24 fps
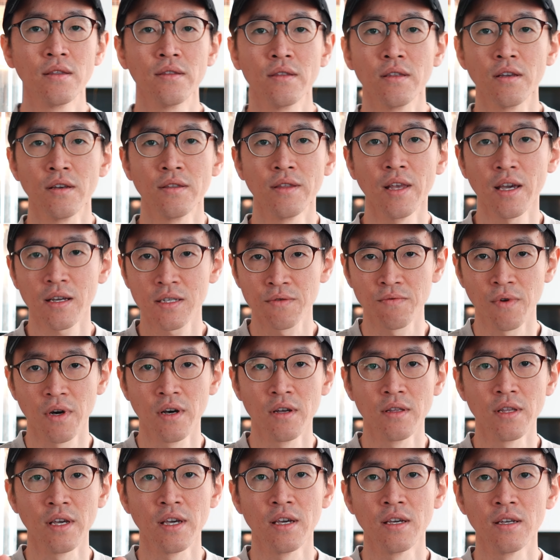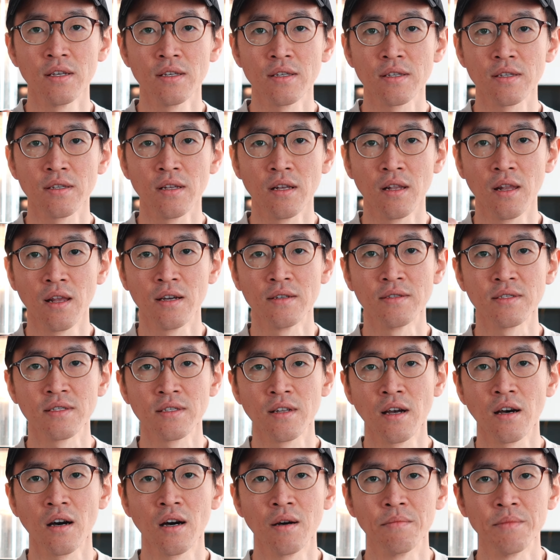The next one is the lens
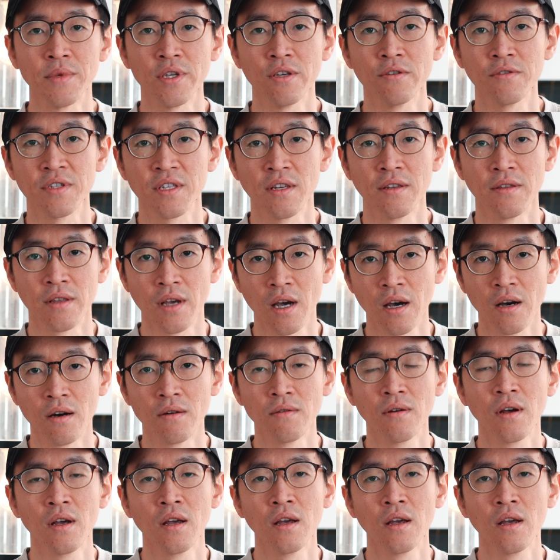that I'm using now.